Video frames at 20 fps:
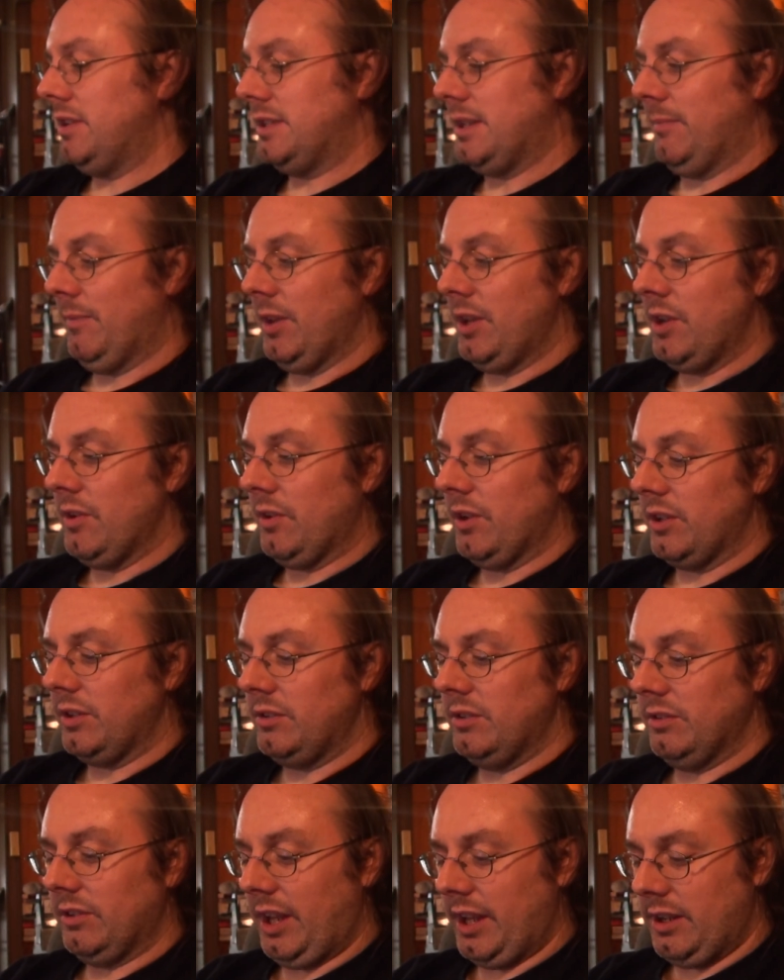something you could
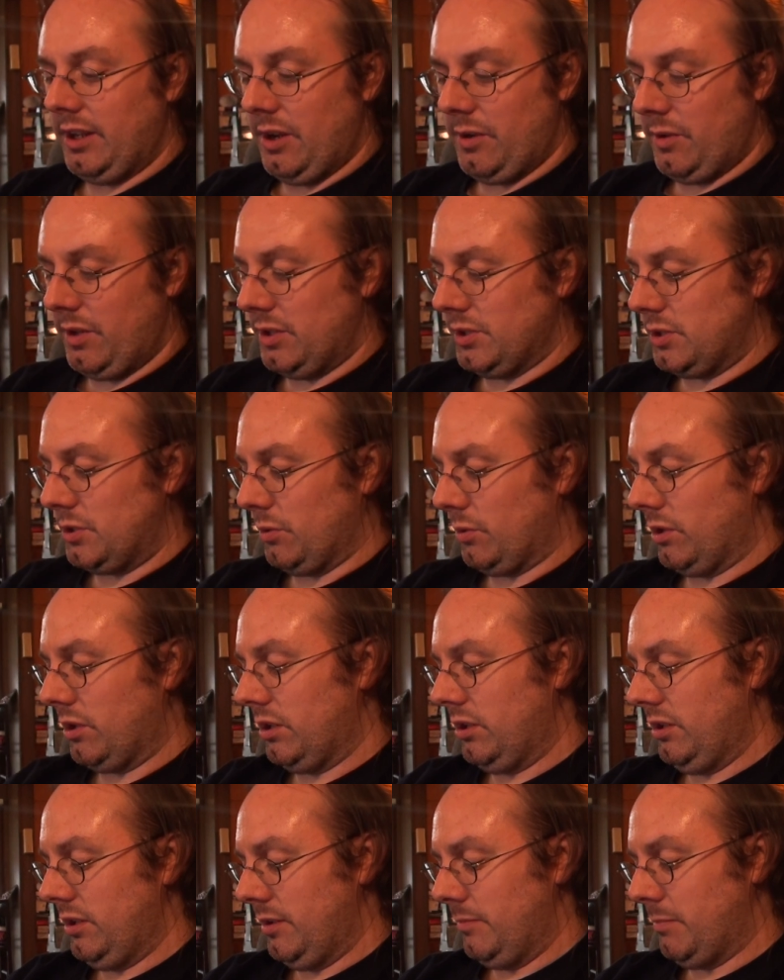like go to the store
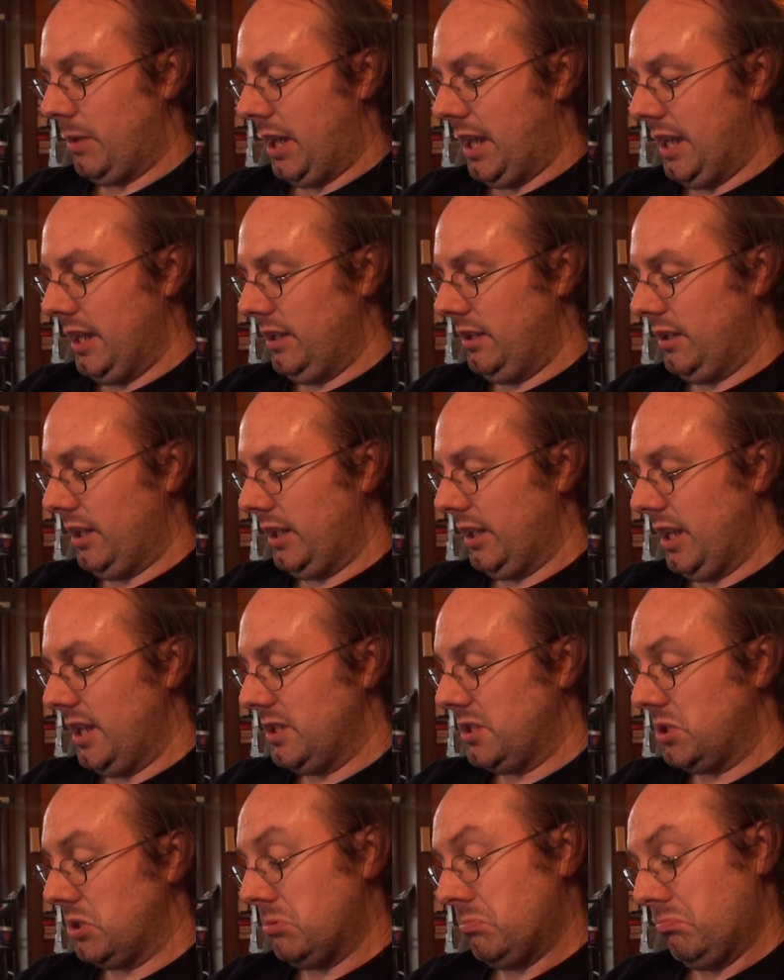and buy, I
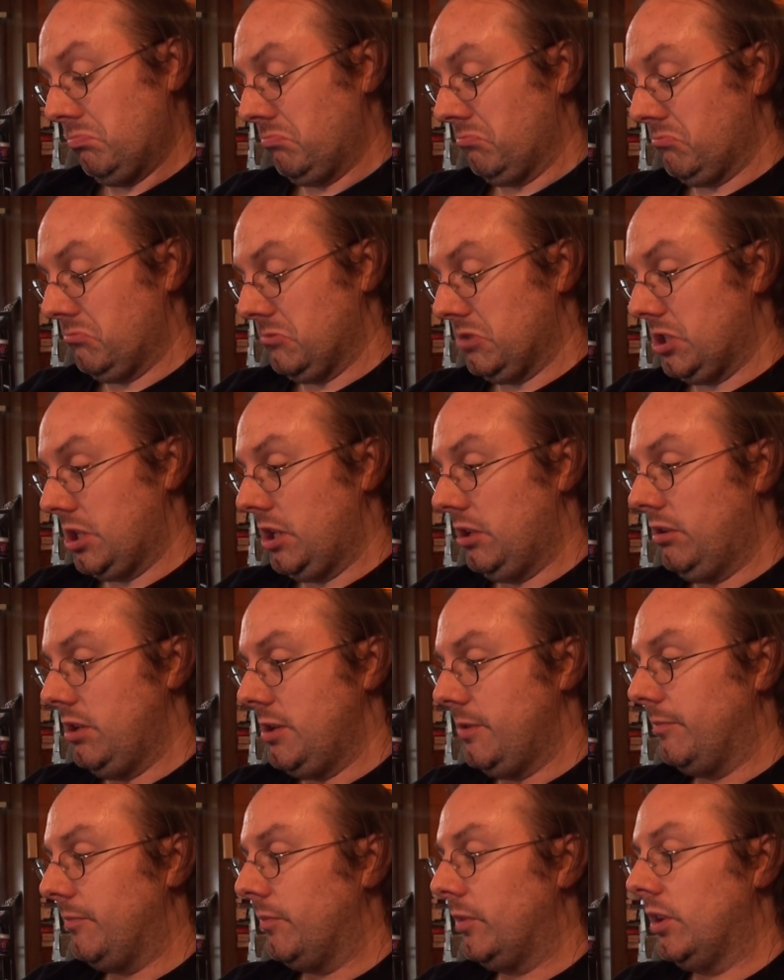guess. I don't
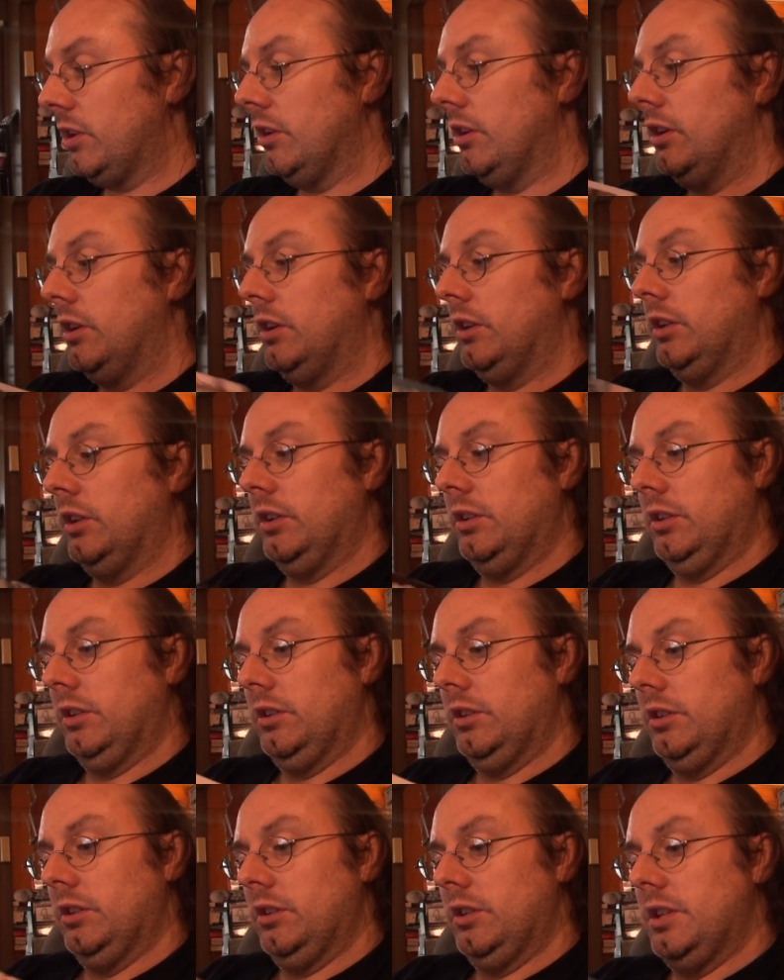know.
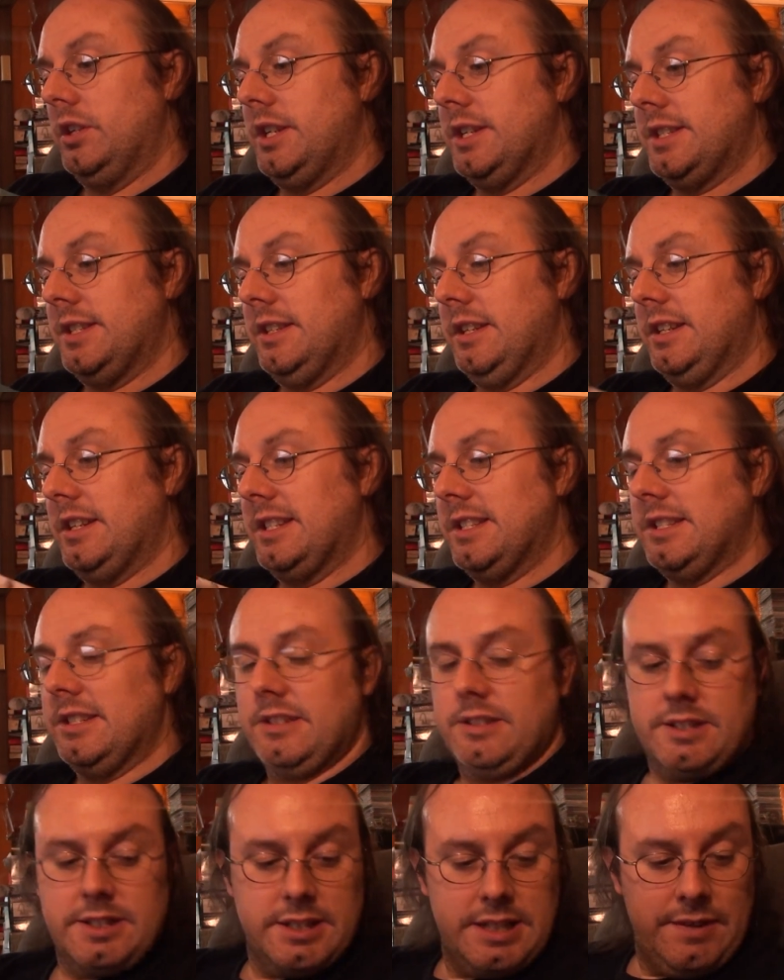Doesn't
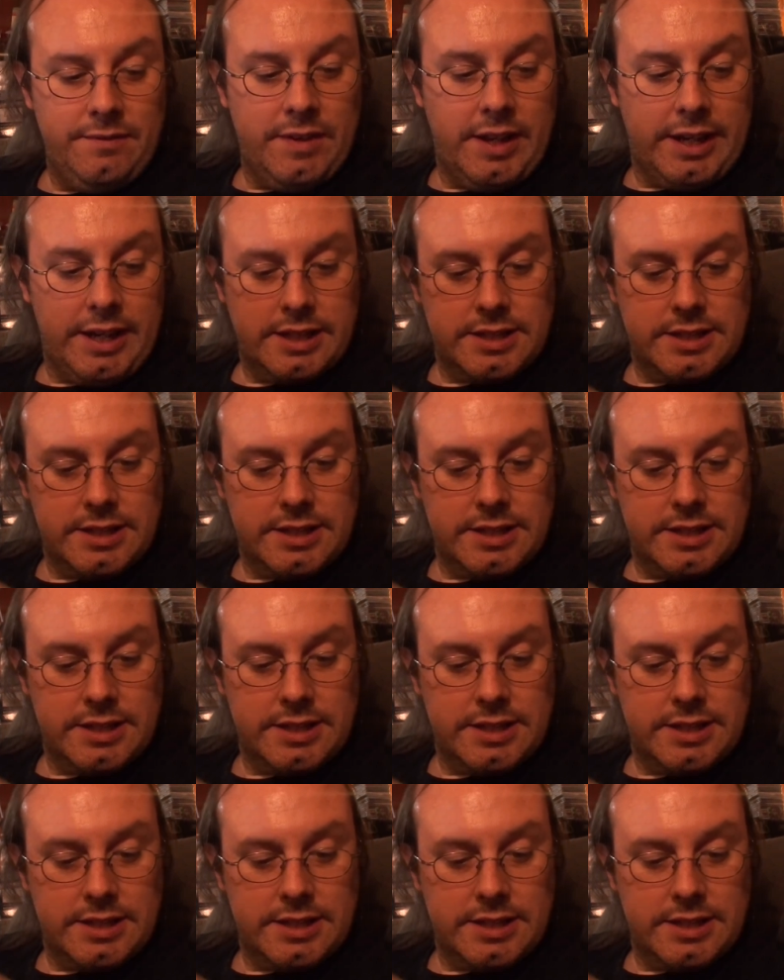doesn't seem like